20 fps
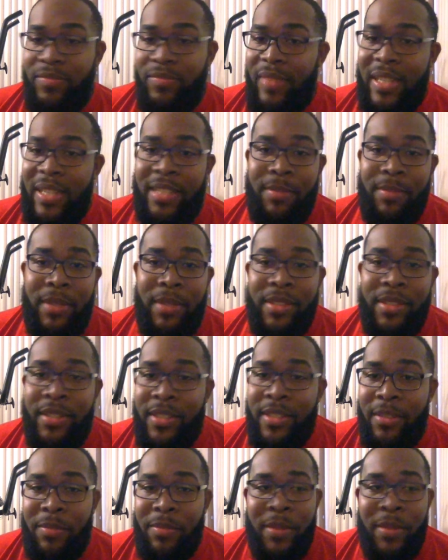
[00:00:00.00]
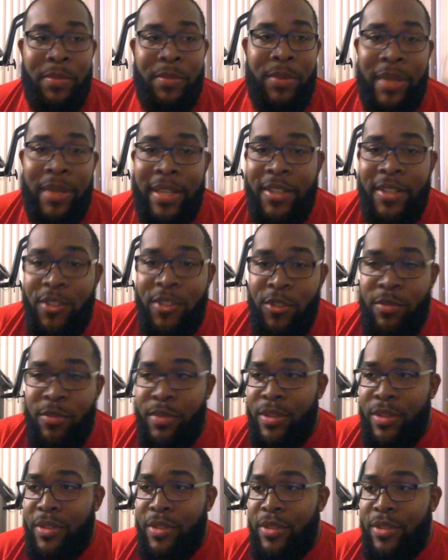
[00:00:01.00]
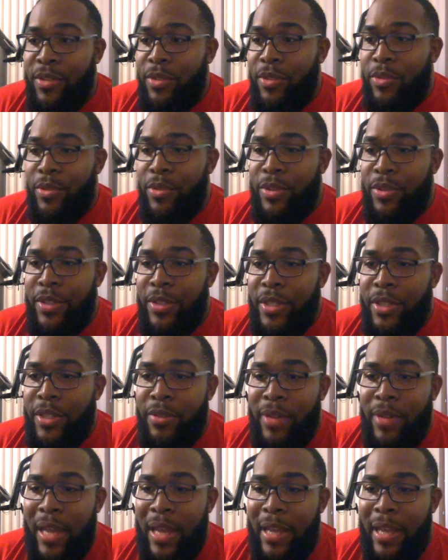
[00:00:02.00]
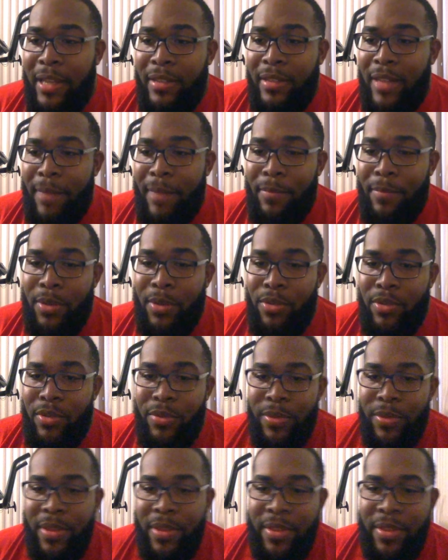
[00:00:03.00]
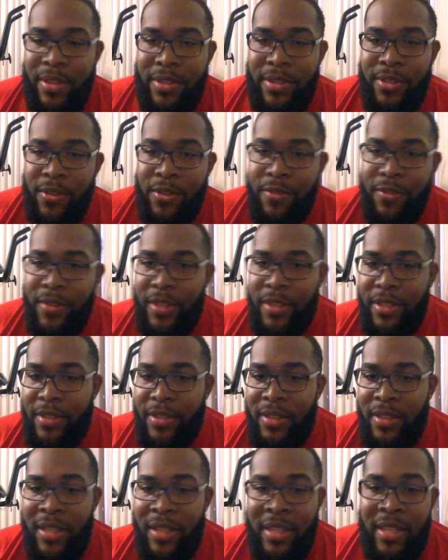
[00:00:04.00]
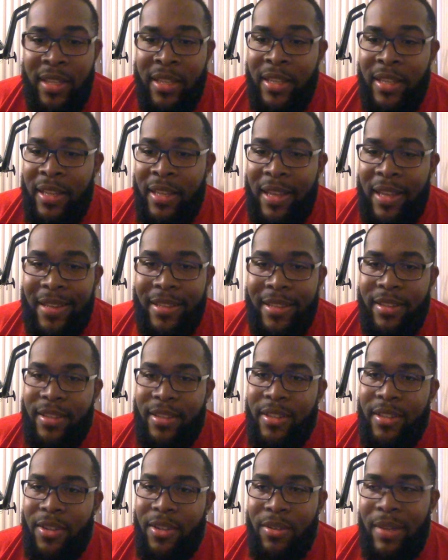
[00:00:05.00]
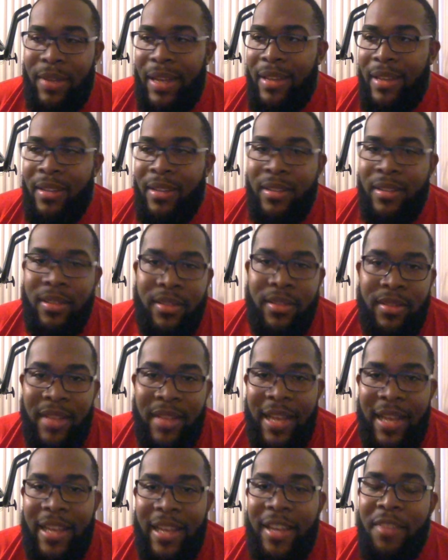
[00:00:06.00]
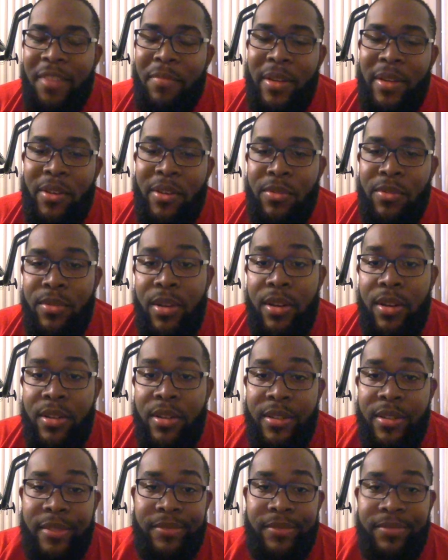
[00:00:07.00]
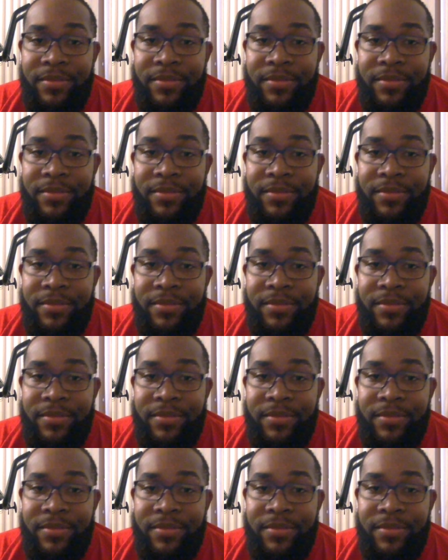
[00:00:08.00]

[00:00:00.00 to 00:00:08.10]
As much as some people hate Uber or, I'm going with this over this, I have my own car,